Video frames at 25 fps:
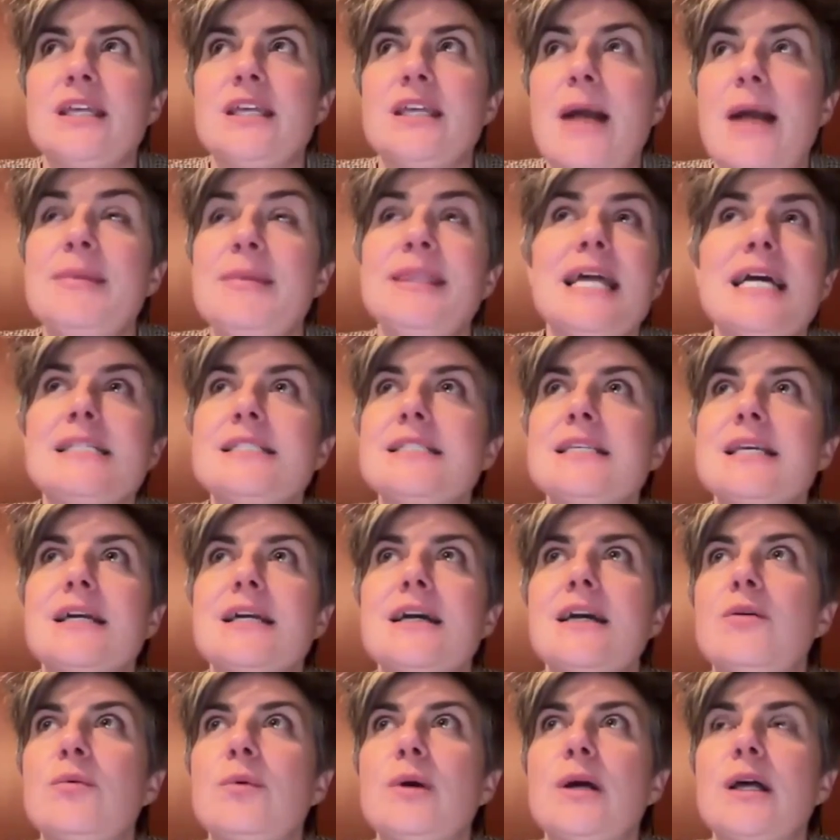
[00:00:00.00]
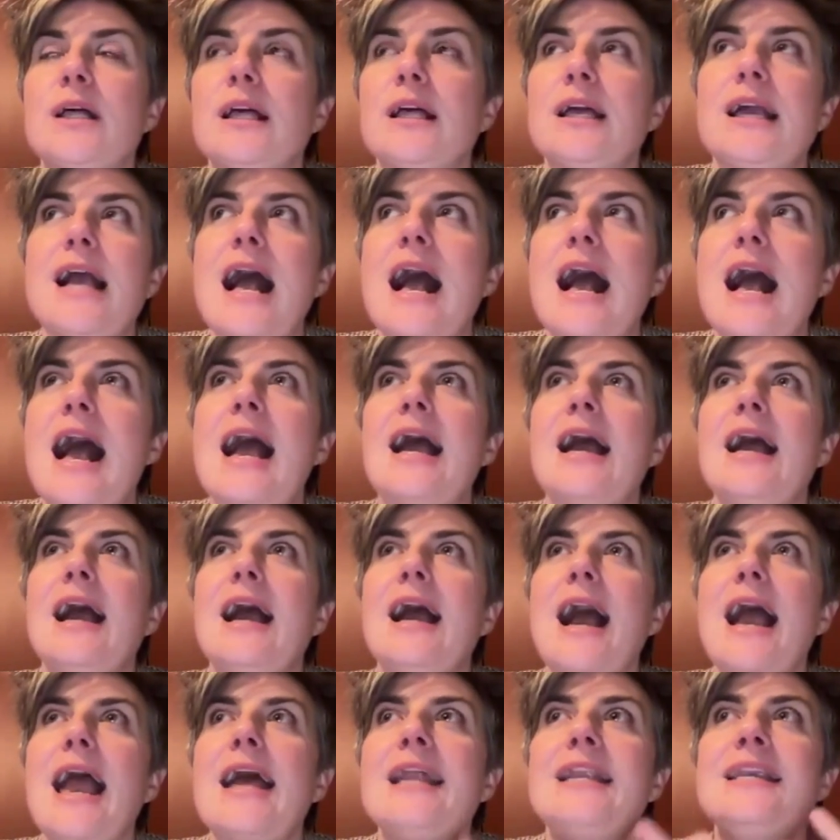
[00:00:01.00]
think I mean that's like kind of what
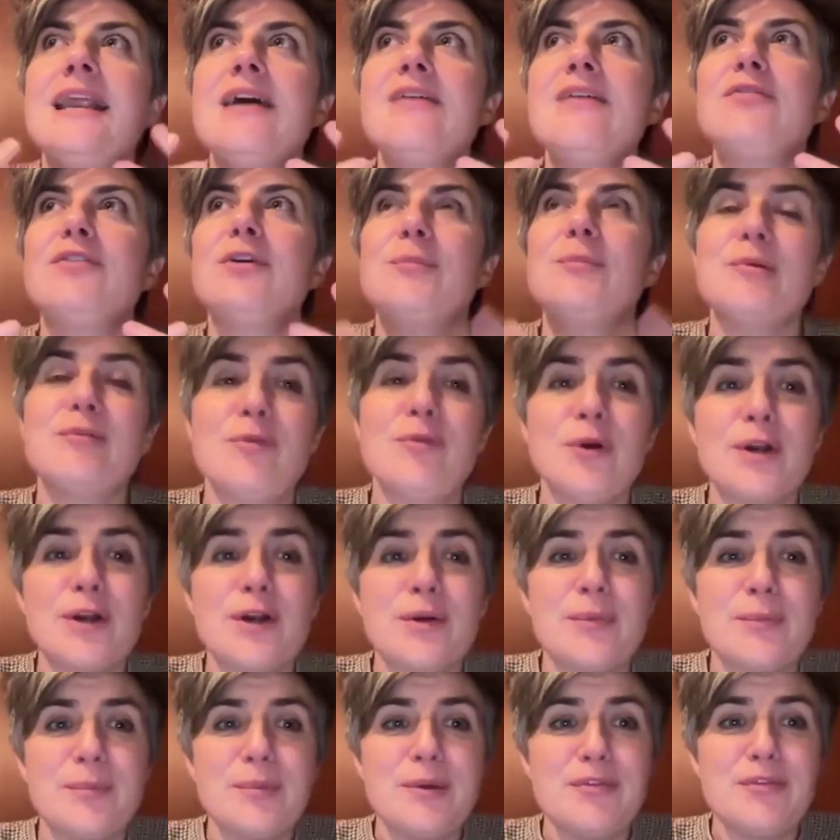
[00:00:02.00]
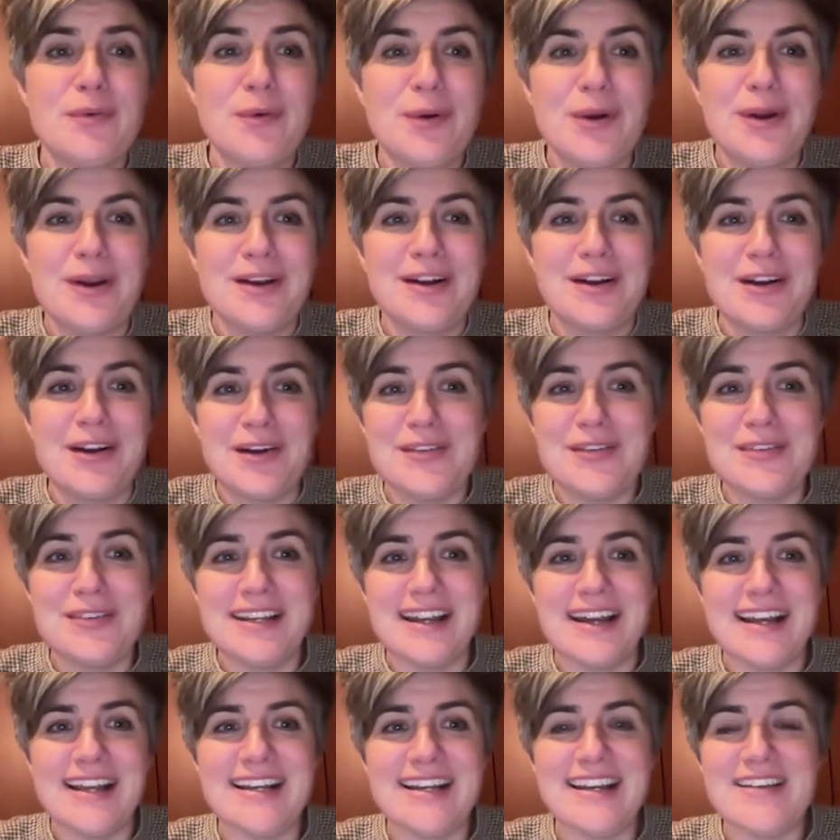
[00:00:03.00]
I, I had never before before
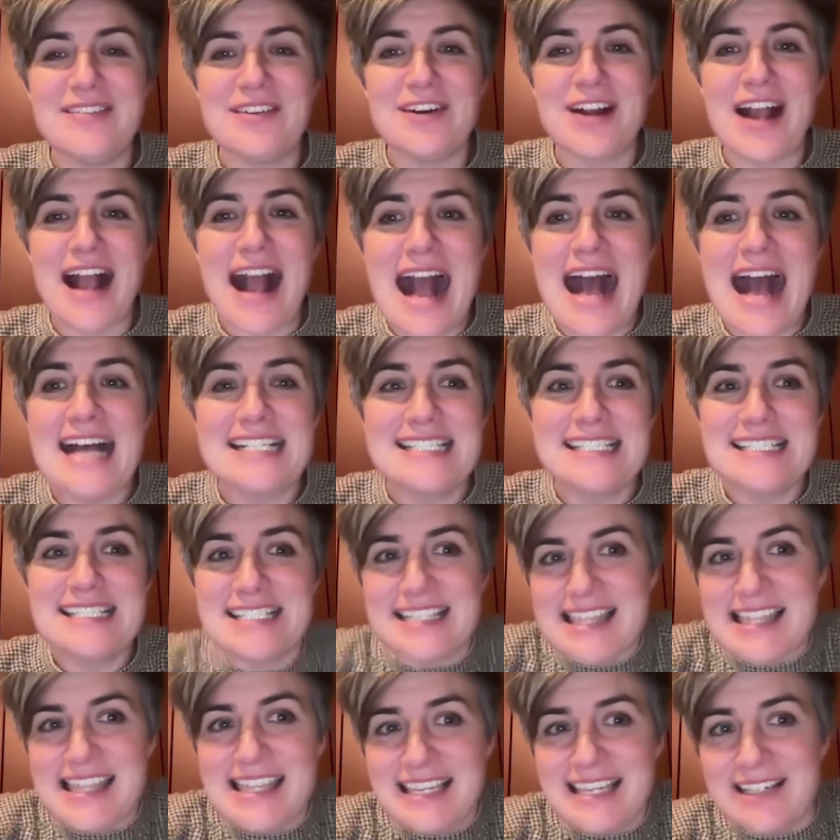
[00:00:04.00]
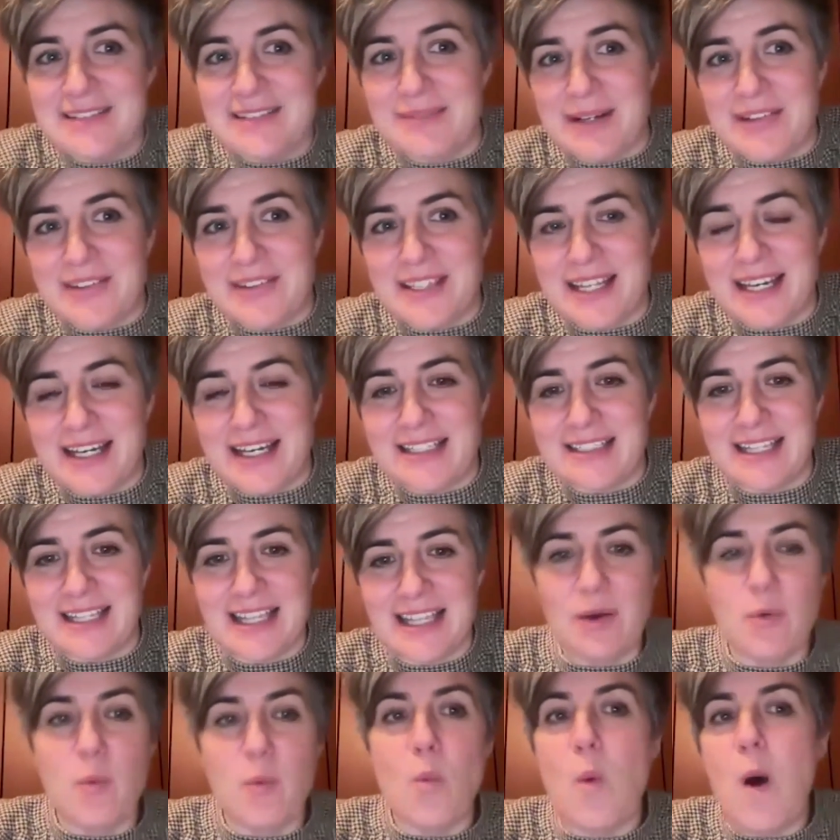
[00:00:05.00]
COVID, I never had to think about that.
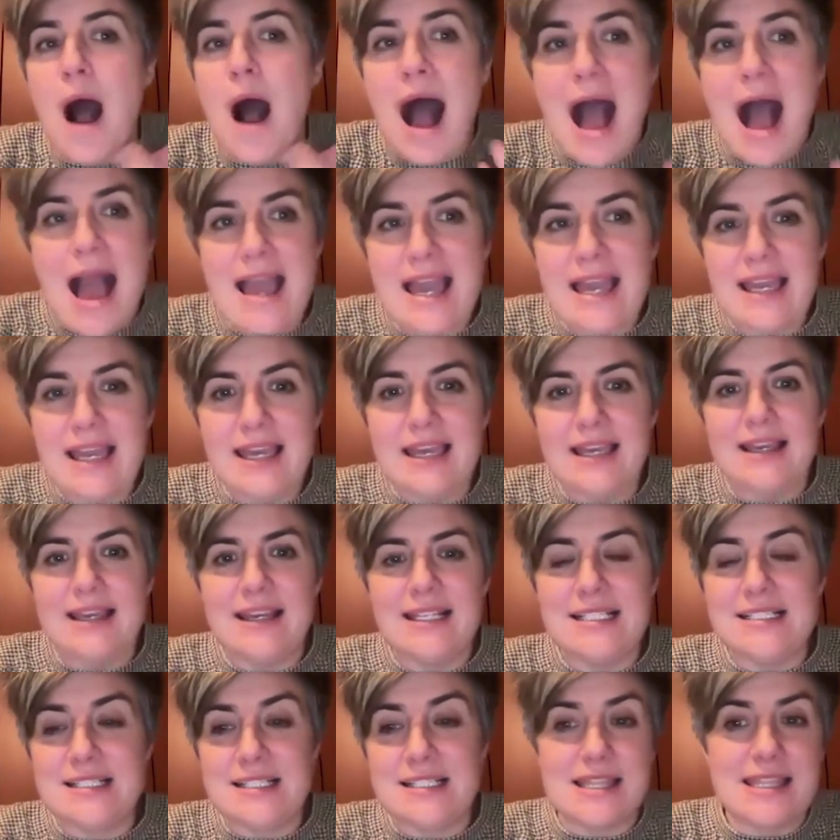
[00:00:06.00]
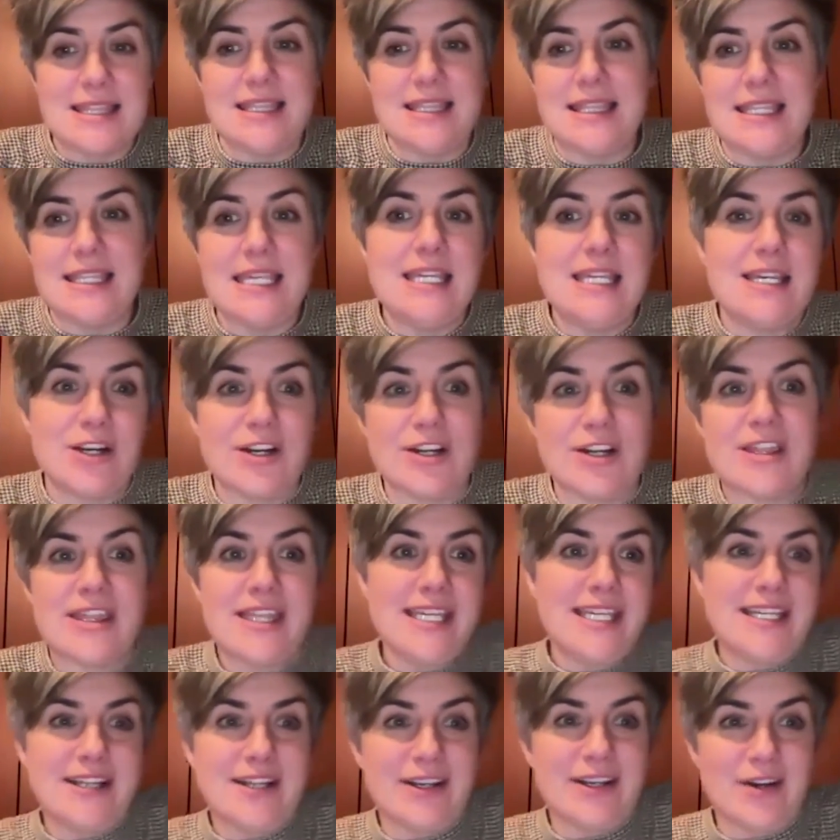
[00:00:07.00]
Like why yeah. is theater
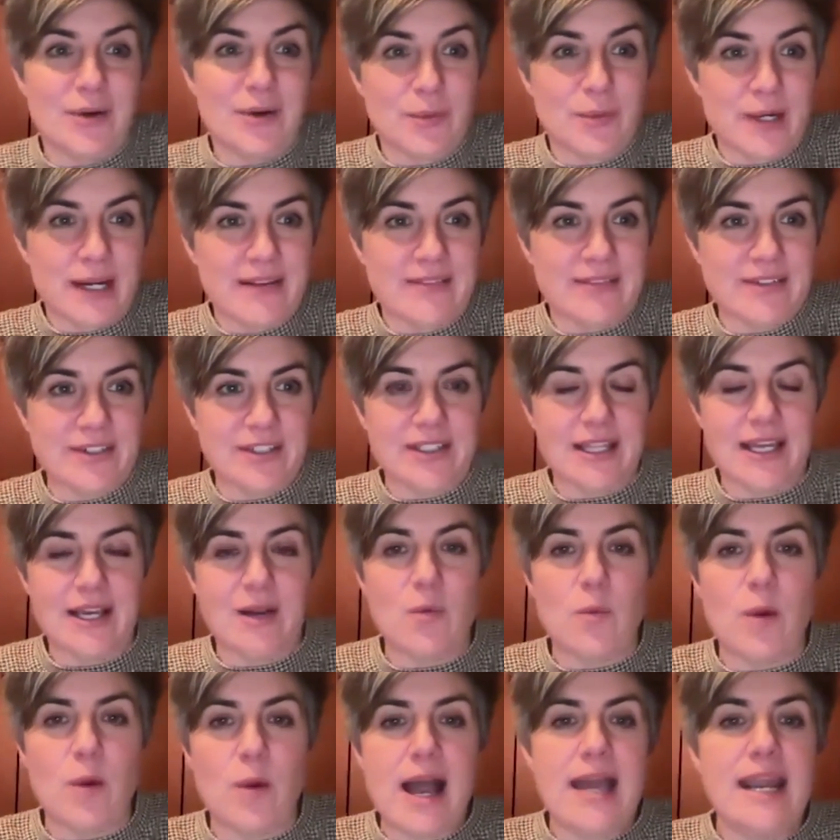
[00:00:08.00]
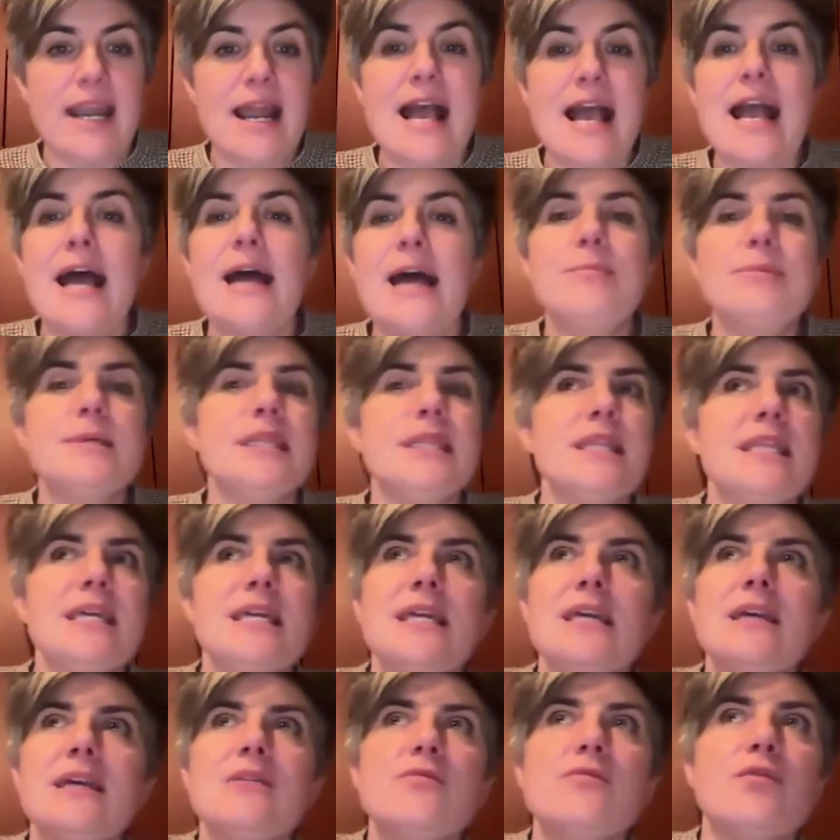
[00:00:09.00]
theater or whatever like why and i had been
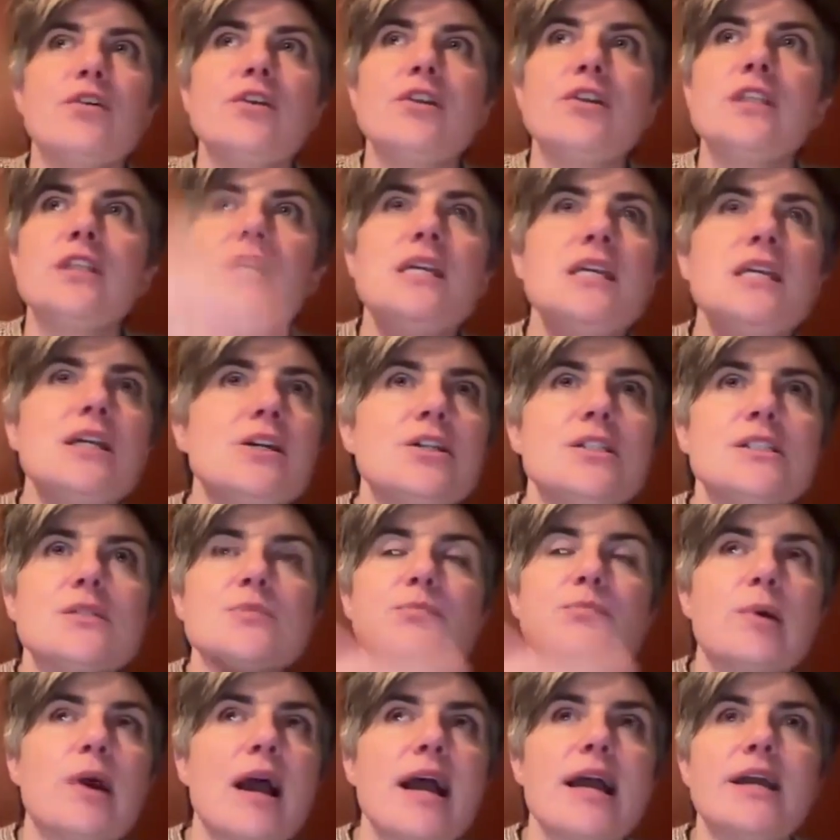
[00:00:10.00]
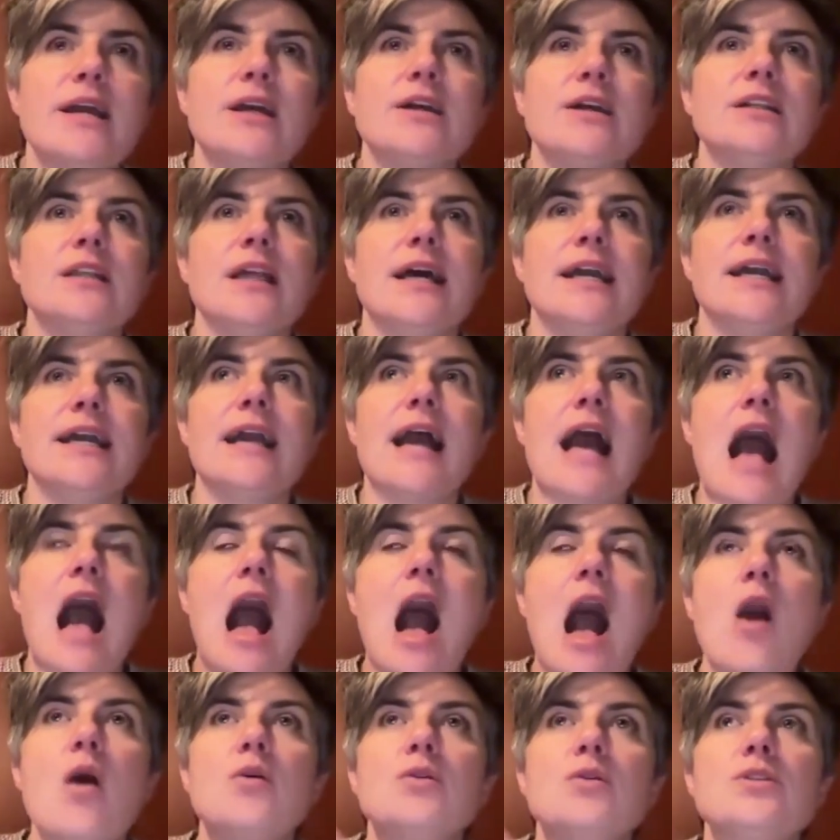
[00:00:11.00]
thinking for years prior like
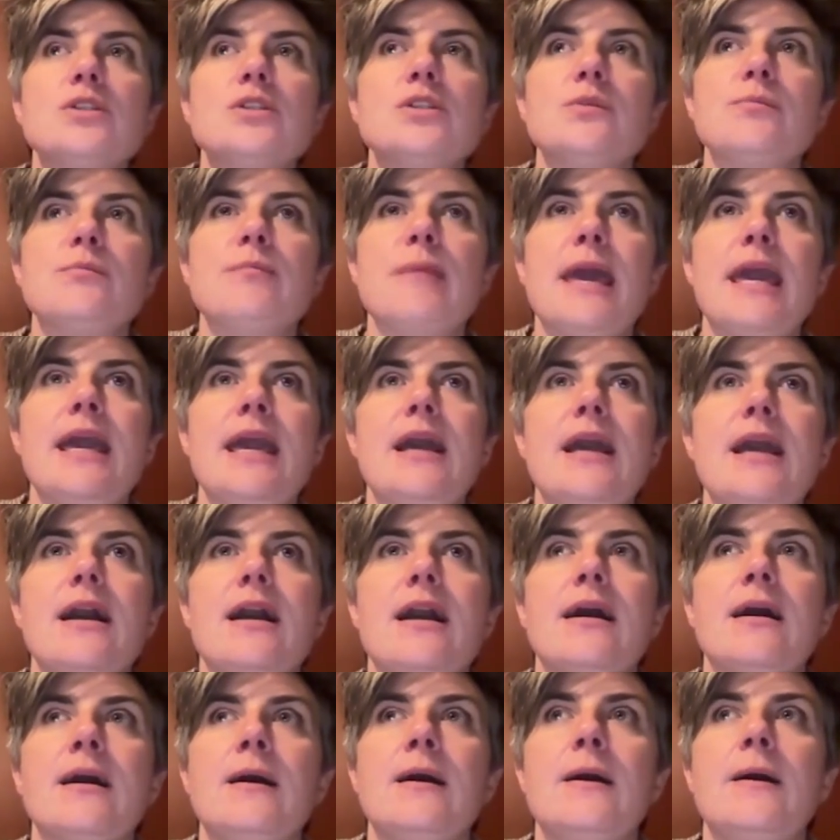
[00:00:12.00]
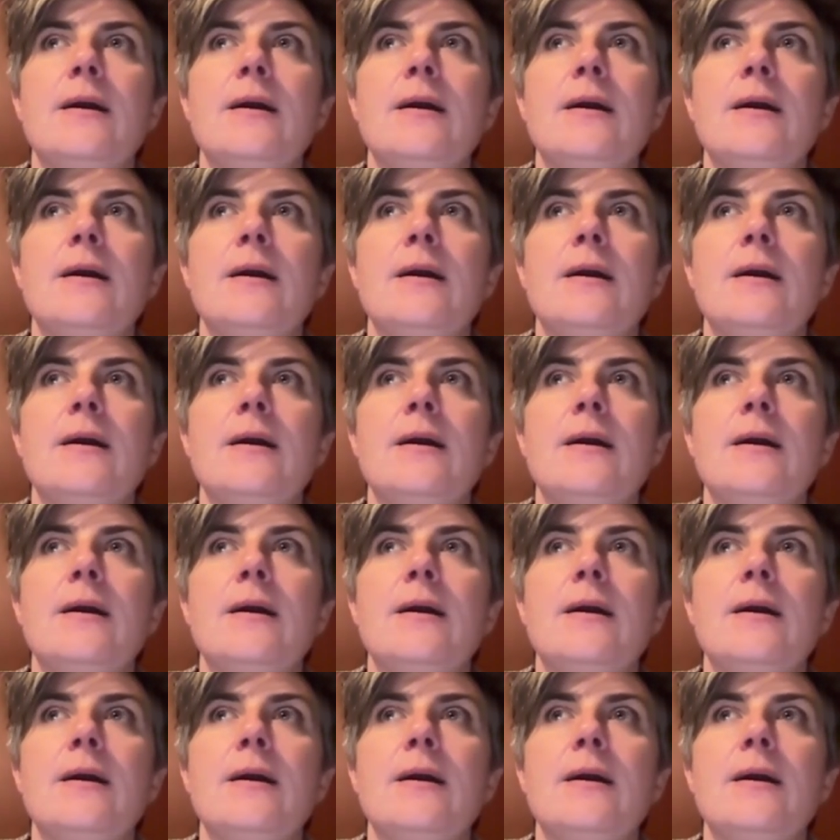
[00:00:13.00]
how to make